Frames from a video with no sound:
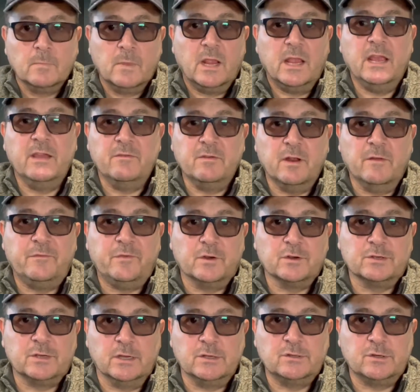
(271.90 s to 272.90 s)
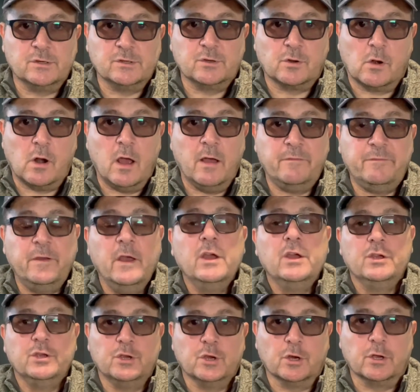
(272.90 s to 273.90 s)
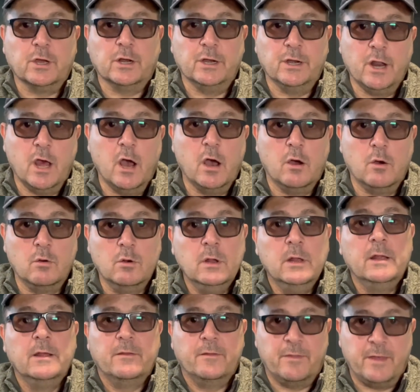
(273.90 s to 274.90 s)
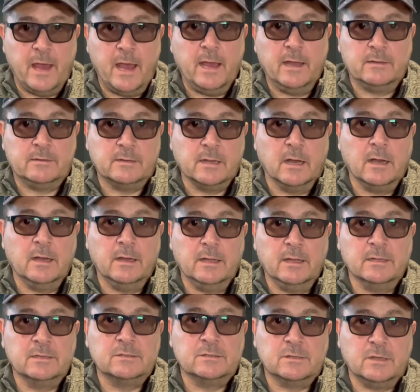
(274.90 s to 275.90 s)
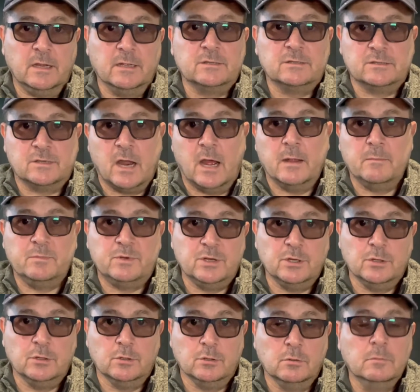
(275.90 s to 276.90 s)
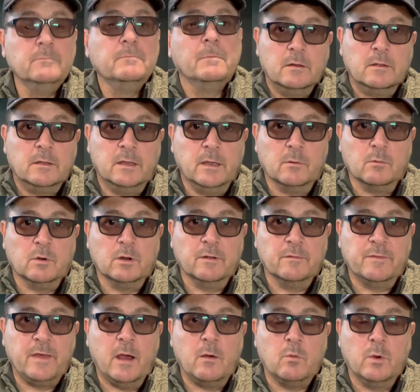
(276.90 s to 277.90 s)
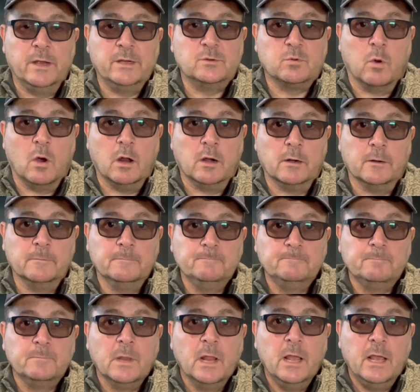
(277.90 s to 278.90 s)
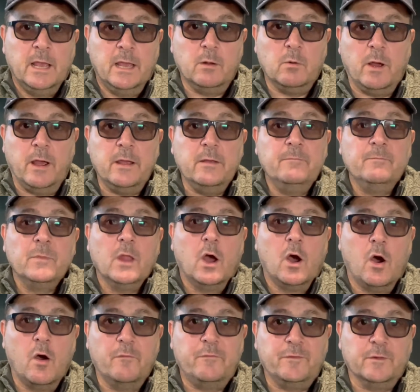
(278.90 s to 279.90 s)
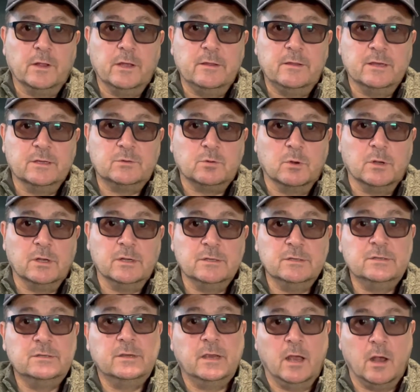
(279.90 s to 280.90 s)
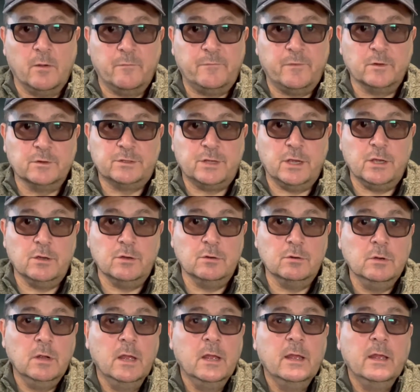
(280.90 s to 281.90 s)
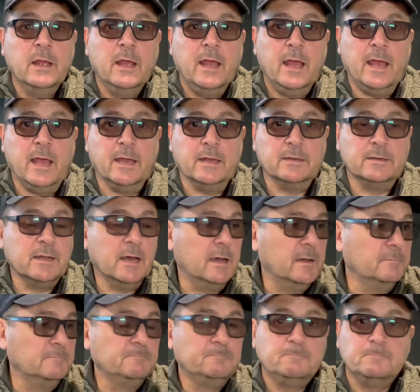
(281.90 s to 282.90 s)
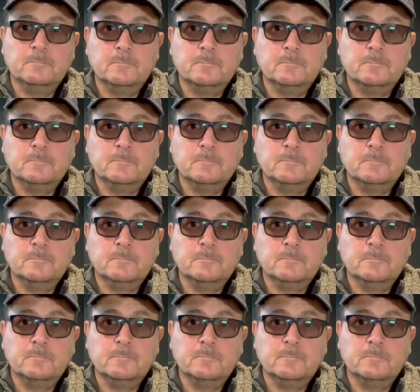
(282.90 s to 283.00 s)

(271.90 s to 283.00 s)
even if your sensors are off, you're going to know that it's time to get rid of that wastewater. Anyway, hopefully this was helpful to you. And